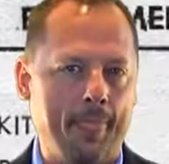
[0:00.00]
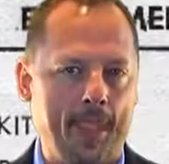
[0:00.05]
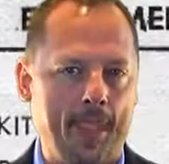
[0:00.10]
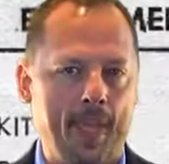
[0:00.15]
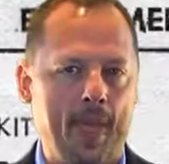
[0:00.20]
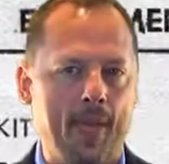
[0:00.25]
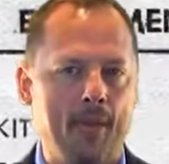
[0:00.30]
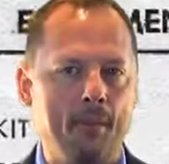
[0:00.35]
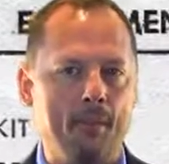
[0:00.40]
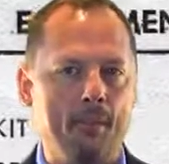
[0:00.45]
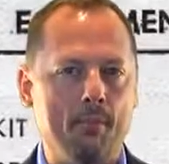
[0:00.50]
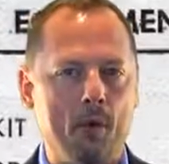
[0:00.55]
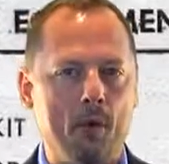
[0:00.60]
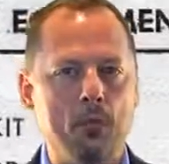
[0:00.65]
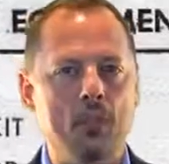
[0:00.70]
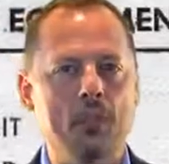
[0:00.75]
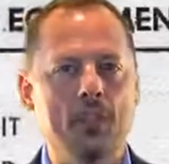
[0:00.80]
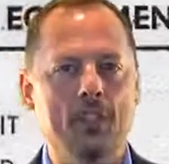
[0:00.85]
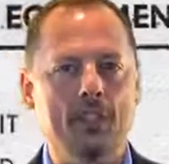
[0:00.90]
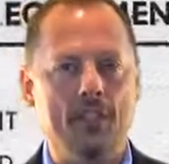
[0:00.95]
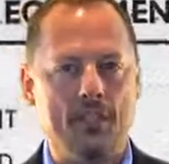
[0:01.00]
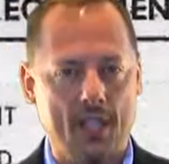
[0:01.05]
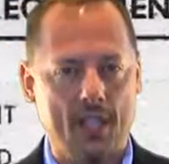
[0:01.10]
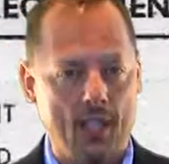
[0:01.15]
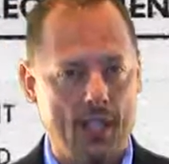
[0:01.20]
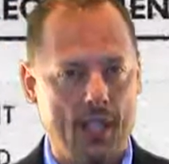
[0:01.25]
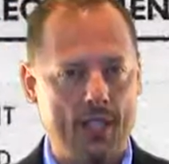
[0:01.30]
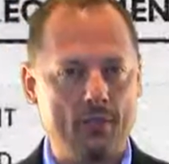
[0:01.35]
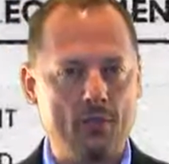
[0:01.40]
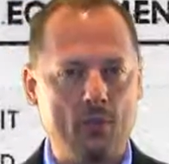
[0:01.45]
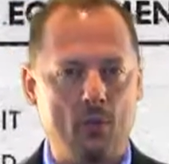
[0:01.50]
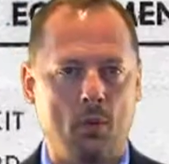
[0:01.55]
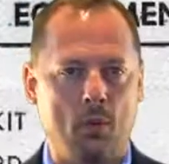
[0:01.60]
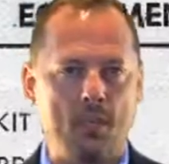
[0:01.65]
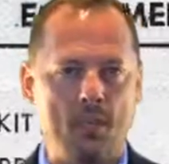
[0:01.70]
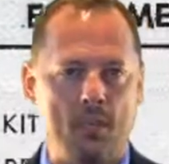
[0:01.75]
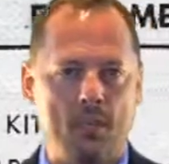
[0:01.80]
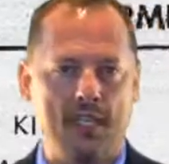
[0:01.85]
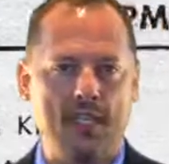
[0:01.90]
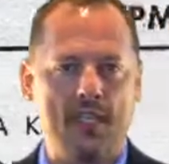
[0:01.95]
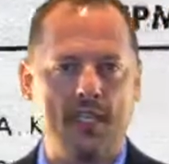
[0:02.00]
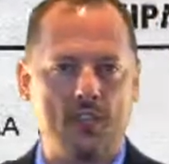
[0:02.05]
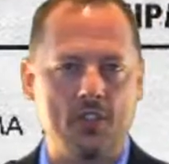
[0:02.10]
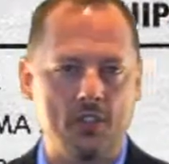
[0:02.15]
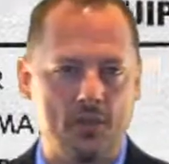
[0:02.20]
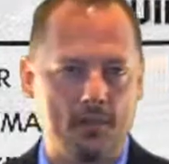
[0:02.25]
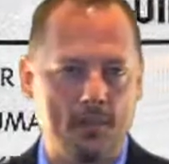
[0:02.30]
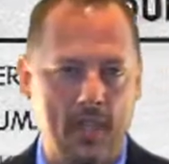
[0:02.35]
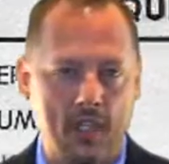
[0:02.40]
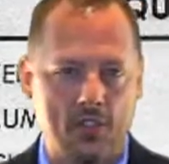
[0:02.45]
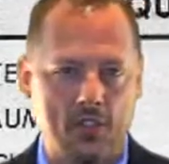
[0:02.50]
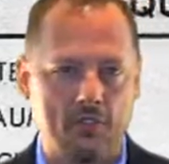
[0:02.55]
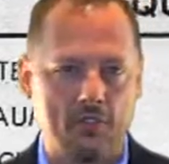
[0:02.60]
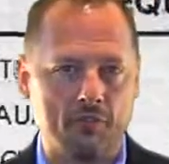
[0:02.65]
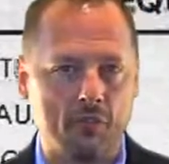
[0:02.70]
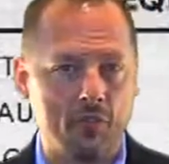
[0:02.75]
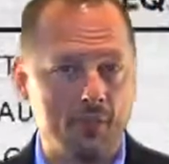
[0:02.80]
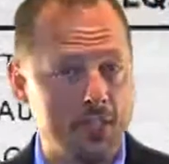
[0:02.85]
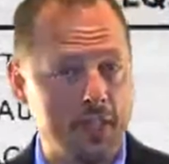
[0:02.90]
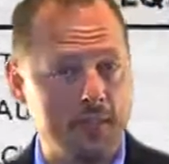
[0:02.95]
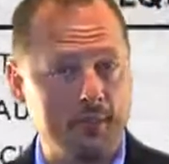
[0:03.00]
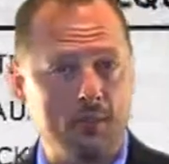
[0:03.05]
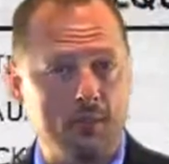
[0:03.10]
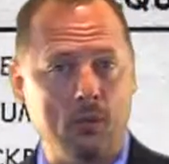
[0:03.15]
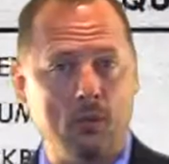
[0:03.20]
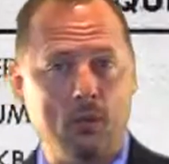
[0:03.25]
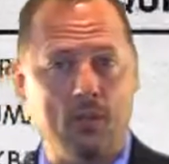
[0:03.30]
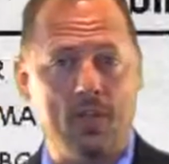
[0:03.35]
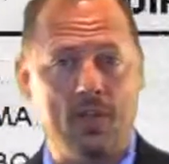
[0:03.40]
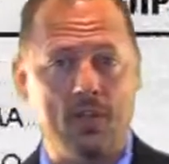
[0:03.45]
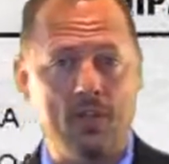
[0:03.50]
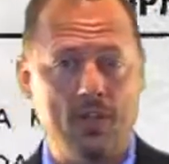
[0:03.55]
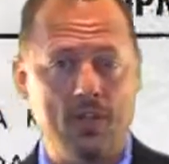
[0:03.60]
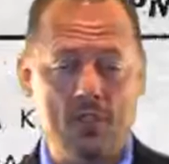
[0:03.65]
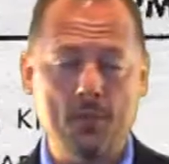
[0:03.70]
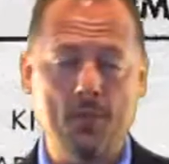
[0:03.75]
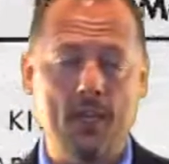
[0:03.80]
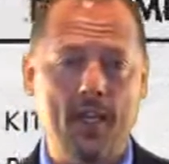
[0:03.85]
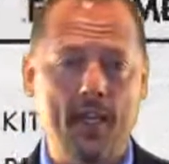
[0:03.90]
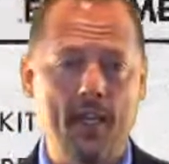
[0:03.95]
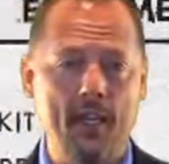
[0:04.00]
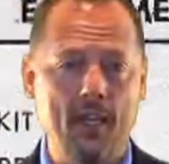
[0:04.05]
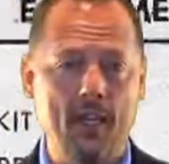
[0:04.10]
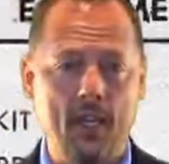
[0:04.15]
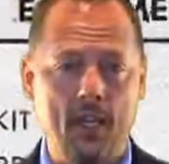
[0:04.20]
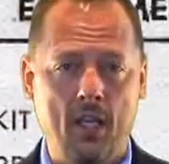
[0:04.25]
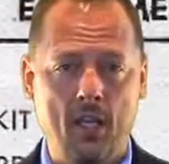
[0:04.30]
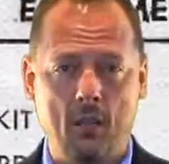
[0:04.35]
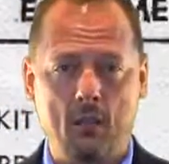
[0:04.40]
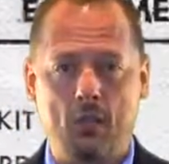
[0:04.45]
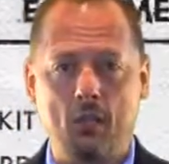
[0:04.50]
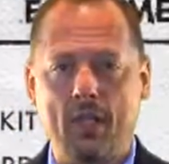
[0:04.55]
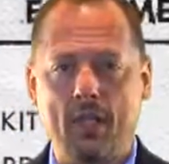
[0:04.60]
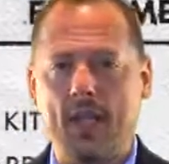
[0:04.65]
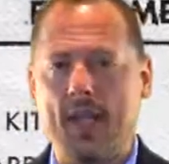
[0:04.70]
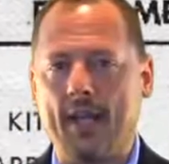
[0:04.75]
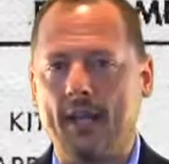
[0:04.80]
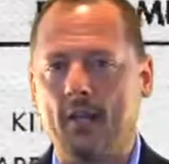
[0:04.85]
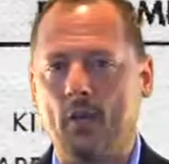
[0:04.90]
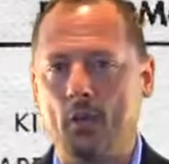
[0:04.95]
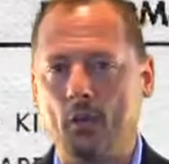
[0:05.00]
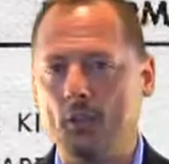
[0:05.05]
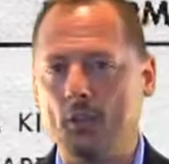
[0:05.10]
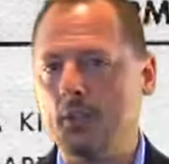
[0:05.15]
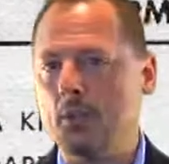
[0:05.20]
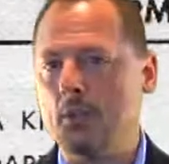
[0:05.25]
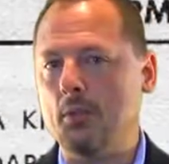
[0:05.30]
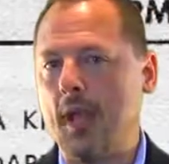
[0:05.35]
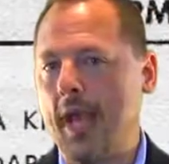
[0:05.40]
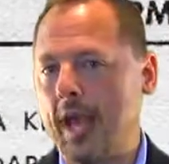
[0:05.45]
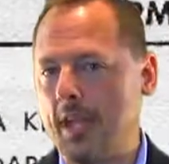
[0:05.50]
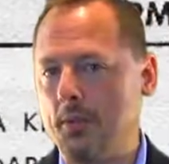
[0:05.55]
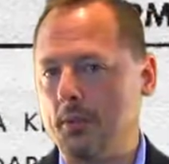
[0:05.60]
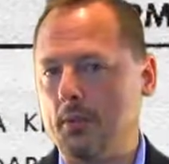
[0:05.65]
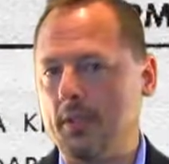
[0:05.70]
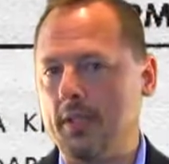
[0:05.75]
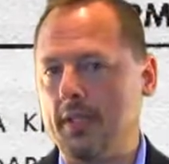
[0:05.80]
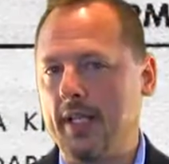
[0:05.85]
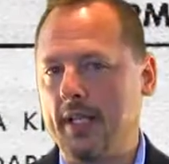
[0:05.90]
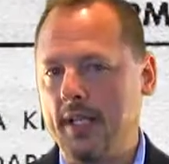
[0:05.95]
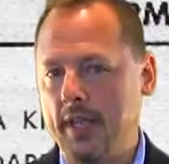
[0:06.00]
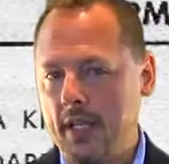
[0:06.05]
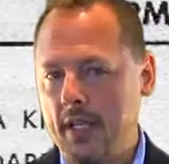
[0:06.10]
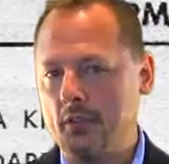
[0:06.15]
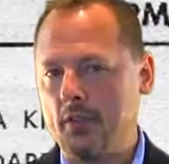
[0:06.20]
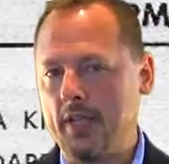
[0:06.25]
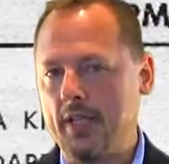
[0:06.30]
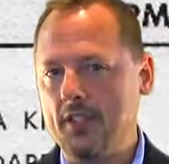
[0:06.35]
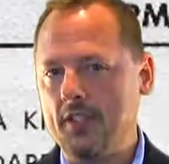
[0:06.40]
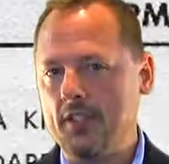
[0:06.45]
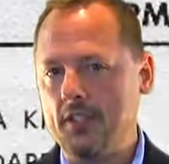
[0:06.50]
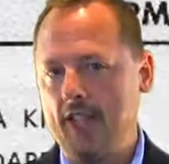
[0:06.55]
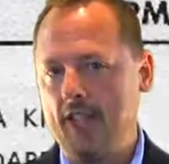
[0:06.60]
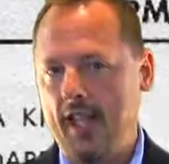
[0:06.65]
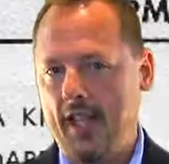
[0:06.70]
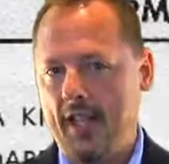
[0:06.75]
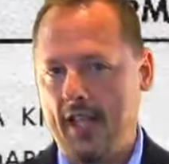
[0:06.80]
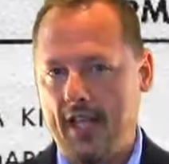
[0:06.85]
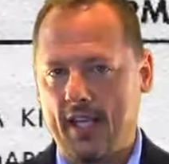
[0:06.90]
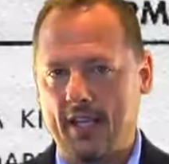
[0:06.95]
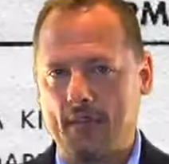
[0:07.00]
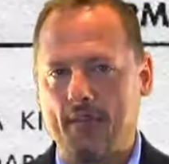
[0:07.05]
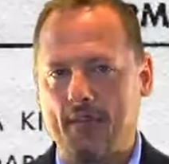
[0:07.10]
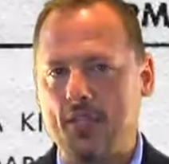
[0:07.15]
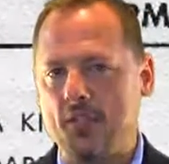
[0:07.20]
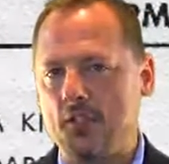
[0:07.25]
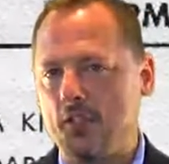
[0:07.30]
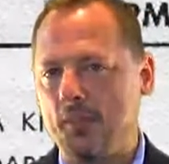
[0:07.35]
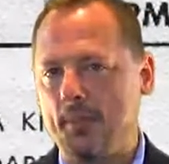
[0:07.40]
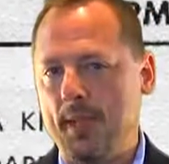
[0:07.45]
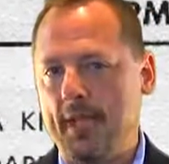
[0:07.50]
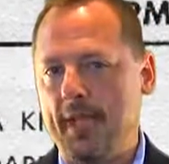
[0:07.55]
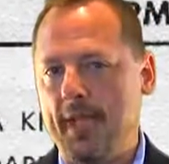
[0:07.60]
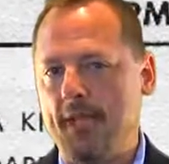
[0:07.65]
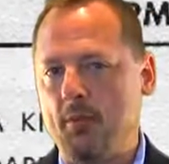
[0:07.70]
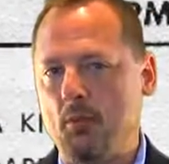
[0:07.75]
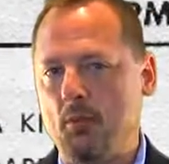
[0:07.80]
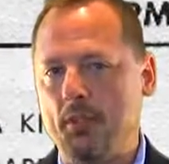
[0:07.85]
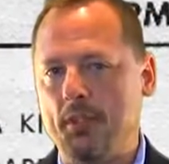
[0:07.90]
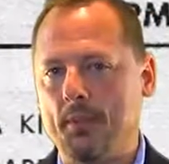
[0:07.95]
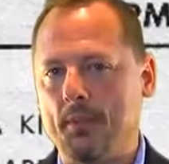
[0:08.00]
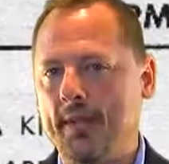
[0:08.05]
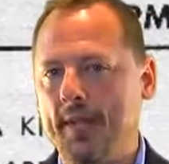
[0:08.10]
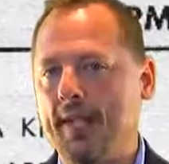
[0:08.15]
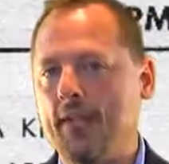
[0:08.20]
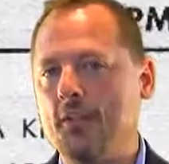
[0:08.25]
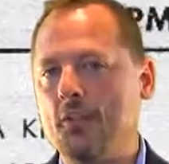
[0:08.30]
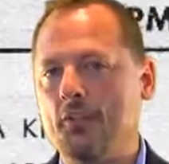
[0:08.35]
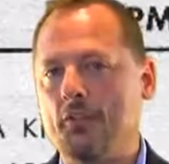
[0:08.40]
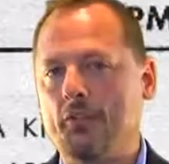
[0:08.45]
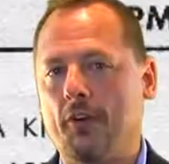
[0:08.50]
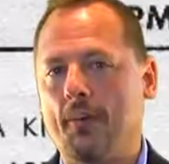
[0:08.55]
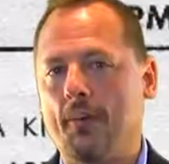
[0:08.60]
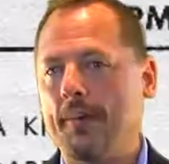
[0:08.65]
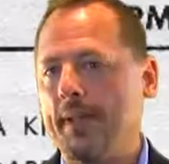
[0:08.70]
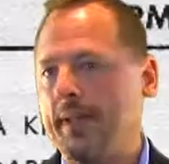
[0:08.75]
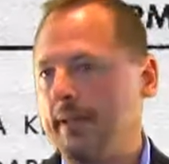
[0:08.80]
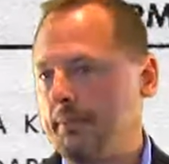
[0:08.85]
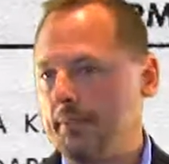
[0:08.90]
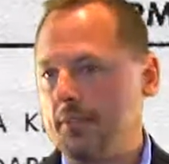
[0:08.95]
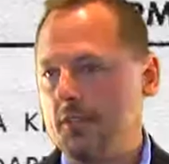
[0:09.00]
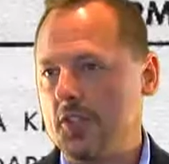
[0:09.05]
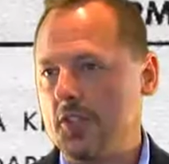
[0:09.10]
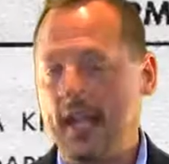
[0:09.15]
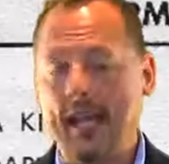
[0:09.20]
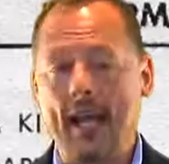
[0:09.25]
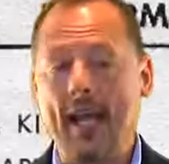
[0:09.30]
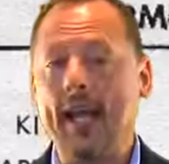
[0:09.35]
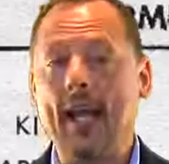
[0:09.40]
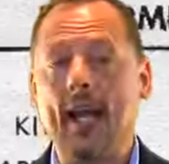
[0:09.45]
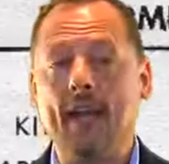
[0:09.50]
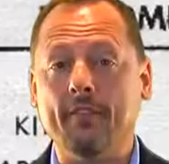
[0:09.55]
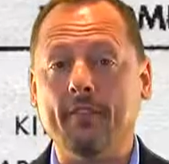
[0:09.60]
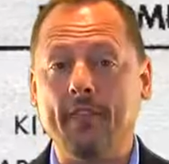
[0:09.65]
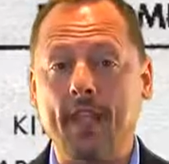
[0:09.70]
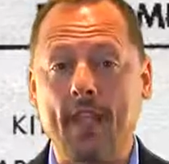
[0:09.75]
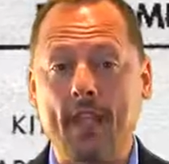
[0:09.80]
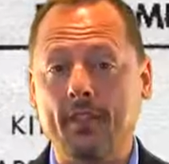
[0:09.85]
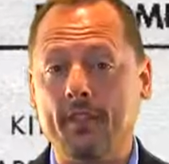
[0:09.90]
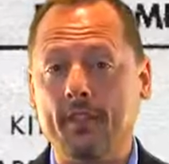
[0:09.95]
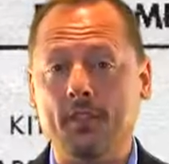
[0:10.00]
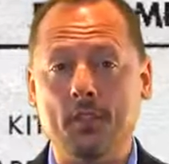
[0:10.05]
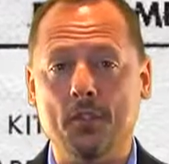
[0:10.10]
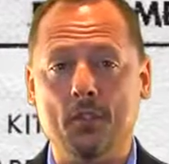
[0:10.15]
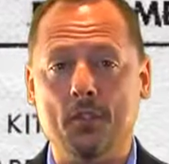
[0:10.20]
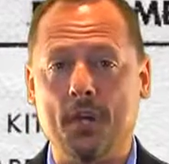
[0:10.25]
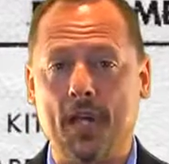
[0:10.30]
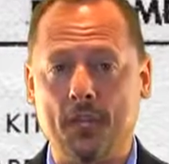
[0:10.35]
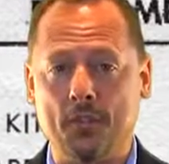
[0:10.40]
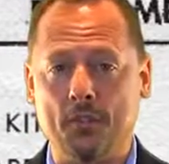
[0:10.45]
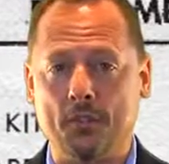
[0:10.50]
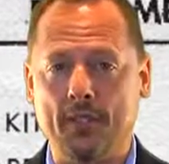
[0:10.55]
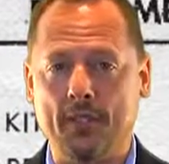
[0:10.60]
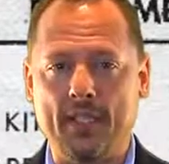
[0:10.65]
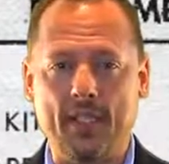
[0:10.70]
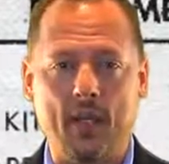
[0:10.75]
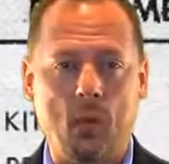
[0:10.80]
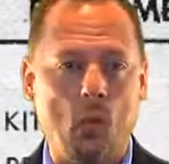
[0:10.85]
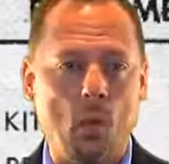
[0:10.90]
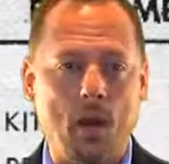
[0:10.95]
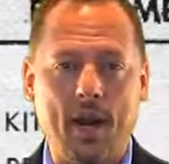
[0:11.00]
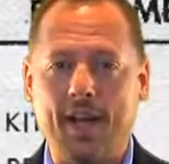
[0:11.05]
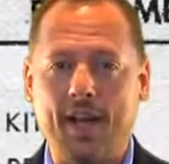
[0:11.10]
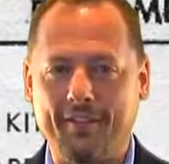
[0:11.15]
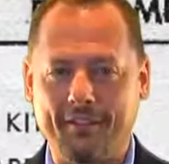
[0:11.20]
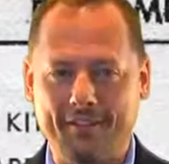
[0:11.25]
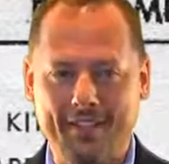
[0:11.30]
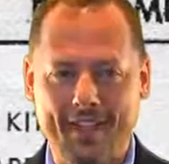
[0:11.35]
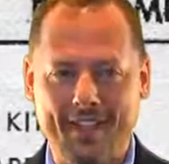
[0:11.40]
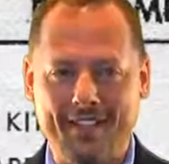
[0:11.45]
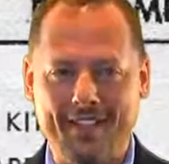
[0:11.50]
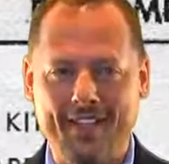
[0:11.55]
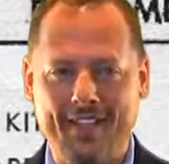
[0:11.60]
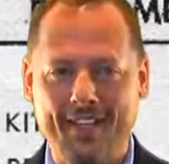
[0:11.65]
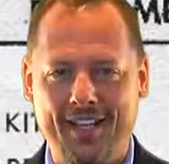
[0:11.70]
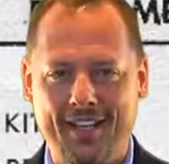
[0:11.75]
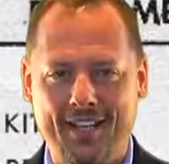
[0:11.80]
And most times what we see is a patient, for example, with chest pain, who get O2, aspirin, and nitrates, and the patient's pain will diminish from, say, an 8 out of 10 to possibly a 1 out of 10,